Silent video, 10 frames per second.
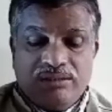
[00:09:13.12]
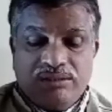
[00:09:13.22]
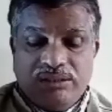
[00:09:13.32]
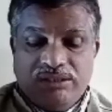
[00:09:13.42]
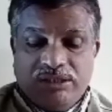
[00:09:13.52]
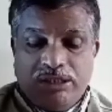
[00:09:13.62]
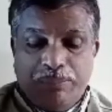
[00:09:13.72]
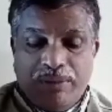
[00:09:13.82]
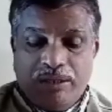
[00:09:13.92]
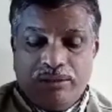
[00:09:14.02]
is a
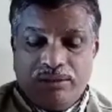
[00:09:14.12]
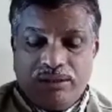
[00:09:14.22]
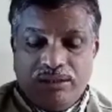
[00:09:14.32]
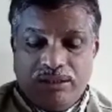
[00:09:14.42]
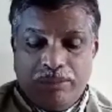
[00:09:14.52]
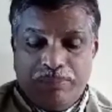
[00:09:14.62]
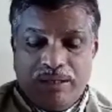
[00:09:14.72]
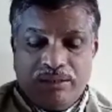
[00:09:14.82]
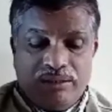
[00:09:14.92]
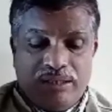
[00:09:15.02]
different in a
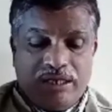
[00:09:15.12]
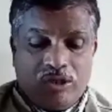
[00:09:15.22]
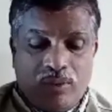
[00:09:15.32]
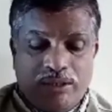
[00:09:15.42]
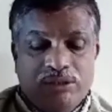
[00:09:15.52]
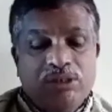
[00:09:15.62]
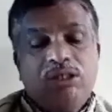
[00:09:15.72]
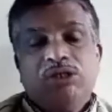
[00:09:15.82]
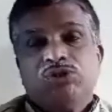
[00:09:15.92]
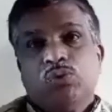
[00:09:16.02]
different electrolyte
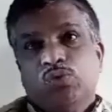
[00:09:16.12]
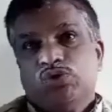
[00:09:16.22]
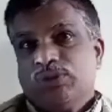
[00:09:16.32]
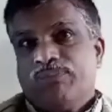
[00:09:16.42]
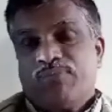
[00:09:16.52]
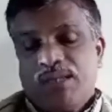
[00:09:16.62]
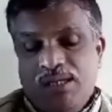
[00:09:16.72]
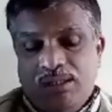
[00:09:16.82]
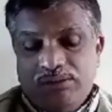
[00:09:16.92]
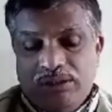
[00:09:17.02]
solution.
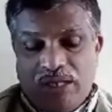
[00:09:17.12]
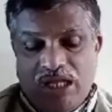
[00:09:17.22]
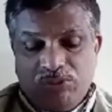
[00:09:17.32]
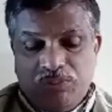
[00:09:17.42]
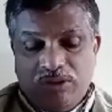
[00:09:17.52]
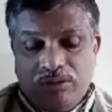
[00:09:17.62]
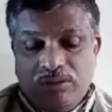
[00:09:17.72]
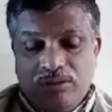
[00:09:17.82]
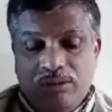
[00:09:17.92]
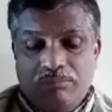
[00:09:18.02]
The transport
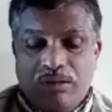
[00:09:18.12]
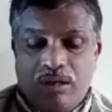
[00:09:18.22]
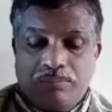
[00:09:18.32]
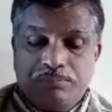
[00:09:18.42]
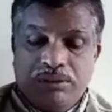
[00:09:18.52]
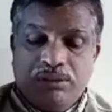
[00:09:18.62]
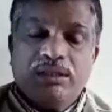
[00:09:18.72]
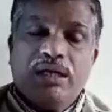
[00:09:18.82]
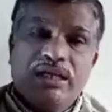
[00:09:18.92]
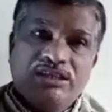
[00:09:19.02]
number of
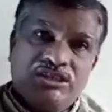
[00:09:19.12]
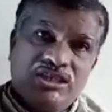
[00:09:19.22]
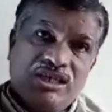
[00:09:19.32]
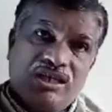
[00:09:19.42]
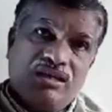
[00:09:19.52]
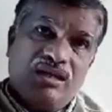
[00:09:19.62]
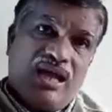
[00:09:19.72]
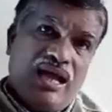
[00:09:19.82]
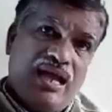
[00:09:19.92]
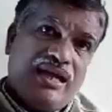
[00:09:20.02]
NaCl
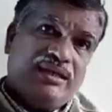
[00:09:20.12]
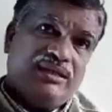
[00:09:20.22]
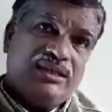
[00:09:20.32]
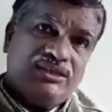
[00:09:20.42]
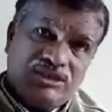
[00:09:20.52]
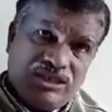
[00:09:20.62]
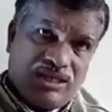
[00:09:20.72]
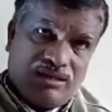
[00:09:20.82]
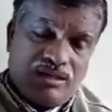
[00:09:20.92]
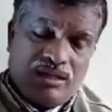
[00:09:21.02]
and
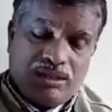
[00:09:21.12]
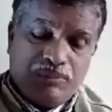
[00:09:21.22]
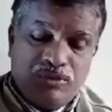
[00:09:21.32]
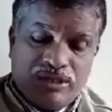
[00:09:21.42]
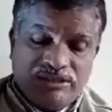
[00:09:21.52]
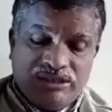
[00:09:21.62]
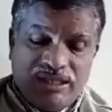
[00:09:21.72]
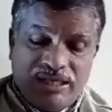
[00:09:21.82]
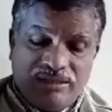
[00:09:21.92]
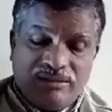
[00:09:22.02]
HCl, if we consider
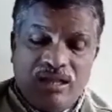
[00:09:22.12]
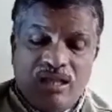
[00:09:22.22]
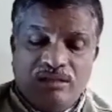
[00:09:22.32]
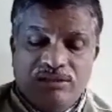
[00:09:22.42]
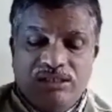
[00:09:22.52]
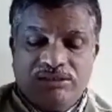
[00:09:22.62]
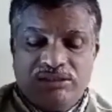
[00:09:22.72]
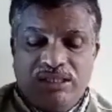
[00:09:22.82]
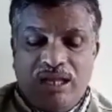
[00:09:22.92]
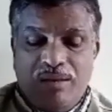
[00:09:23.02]
it, the
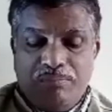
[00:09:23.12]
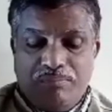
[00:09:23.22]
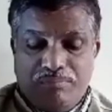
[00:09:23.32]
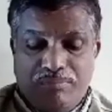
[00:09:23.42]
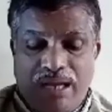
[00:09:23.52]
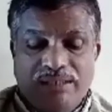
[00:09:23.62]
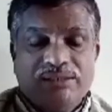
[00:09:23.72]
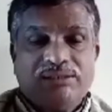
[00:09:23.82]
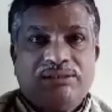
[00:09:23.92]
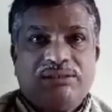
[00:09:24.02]
Cl
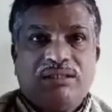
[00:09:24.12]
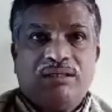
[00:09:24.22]
minus